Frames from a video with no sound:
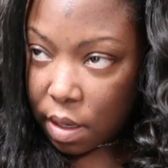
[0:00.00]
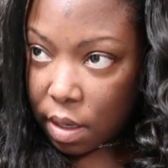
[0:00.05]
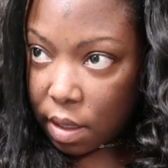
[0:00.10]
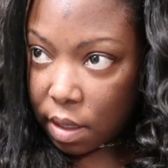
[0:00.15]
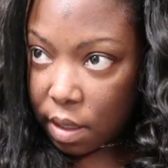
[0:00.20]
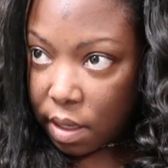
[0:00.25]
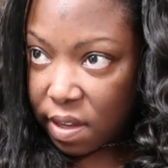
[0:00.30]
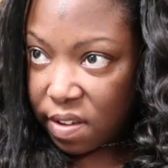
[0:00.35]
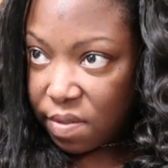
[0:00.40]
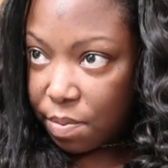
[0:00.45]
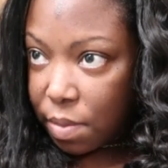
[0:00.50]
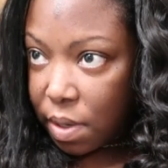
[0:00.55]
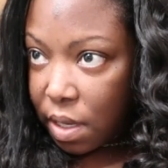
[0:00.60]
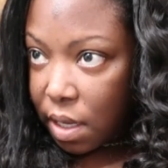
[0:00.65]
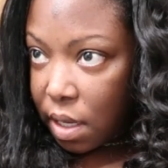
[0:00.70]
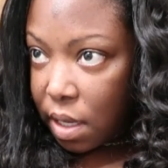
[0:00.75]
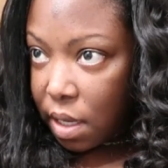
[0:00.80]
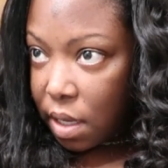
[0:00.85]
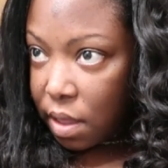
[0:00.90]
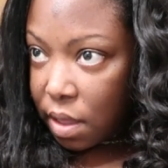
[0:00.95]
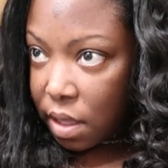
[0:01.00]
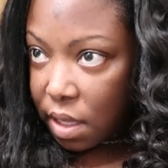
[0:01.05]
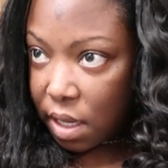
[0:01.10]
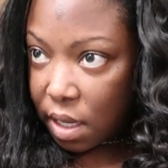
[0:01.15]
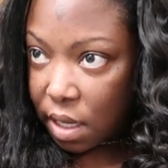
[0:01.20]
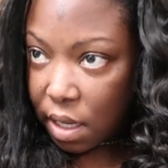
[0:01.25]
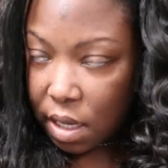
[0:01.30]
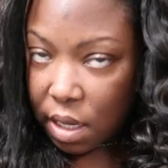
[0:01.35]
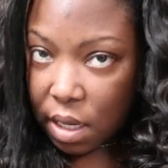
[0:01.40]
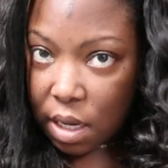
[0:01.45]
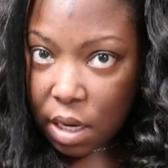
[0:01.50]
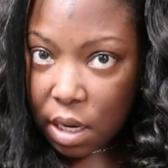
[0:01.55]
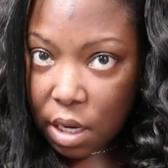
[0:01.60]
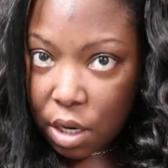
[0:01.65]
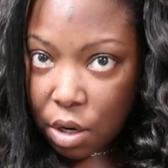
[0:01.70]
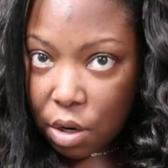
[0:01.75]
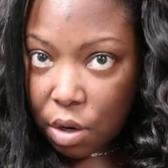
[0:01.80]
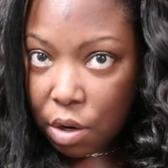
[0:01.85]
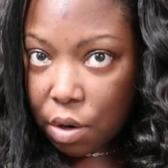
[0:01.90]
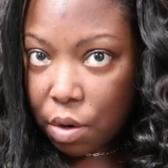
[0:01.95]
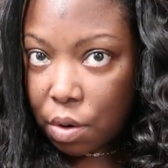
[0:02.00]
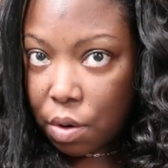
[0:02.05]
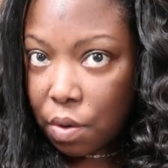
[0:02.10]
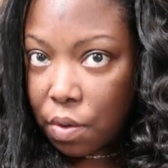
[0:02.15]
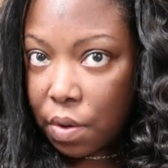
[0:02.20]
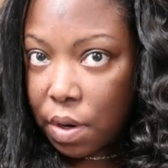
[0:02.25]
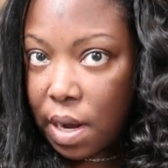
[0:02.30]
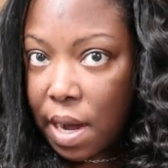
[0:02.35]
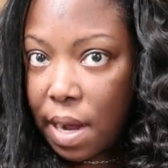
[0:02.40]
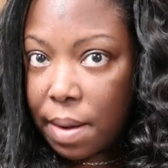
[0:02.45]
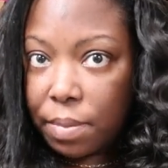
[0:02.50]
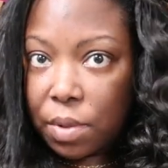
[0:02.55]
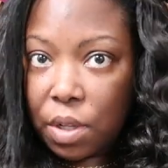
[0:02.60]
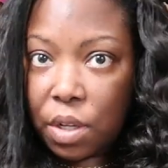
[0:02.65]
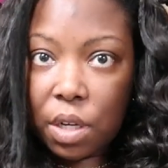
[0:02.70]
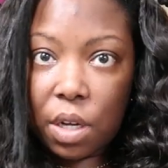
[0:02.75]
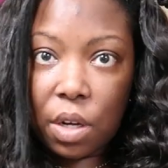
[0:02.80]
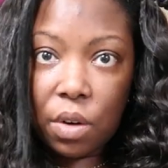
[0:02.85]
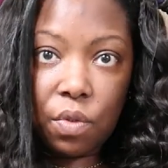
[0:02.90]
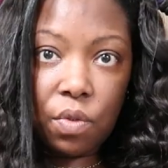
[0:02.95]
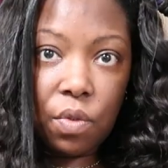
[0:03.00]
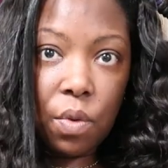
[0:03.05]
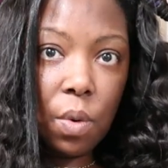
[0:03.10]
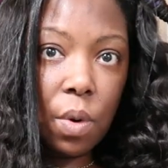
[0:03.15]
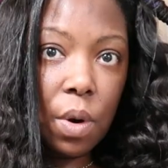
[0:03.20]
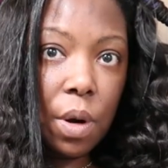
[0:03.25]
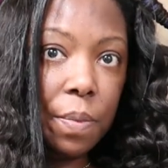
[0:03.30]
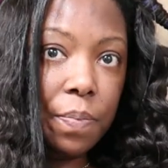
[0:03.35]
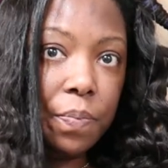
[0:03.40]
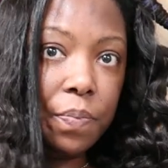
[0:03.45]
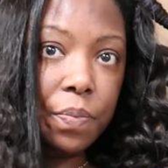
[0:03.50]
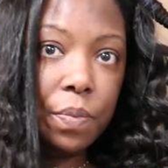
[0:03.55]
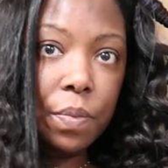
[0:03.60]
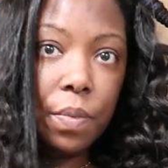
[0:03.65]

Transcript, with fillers: and give me the curl that I'm looking for.